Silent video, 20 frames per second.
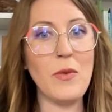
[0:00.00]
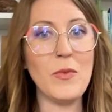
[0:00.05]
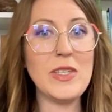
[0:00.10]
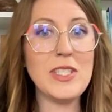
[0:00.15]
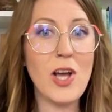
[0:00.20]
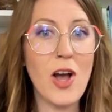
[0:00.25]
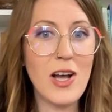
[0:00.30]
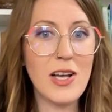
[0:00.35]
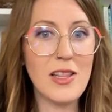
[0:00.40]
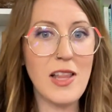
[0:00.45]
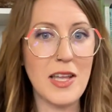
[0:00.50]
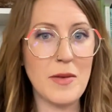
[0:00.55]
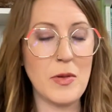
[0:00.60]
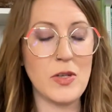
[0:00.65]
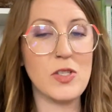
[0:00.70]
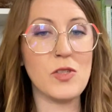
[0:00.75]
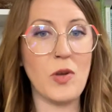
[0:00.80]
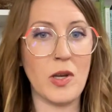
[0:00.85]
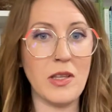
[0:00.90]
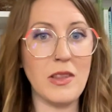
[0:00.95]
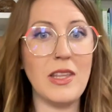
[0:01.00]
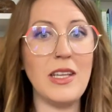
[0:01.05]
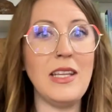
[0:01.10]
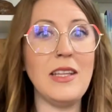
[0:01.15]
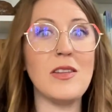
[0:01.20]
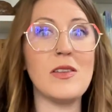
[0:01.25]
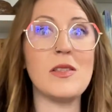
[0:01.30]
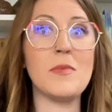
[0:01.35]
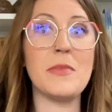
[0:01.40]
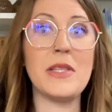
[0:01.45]
We talk a lot about strengthening
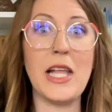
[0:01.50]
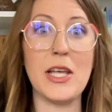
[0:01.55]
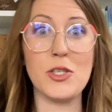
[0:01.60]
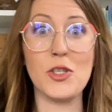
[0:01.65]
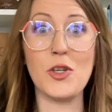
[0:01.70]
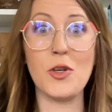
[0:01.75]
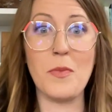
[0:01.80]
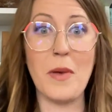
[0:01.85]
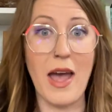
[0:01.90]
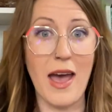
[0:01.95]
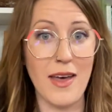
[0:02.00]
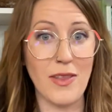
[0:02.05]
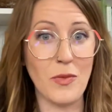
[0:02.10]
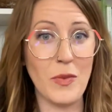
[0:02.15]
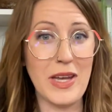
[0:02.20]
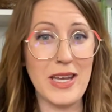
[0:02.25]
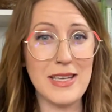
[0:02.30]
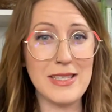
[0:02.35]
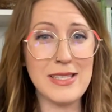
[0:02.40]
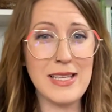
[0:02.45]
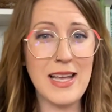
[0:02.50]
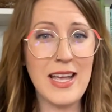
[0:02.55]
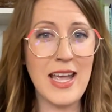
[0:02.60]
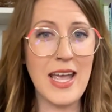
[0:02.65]
those pleasure pathways,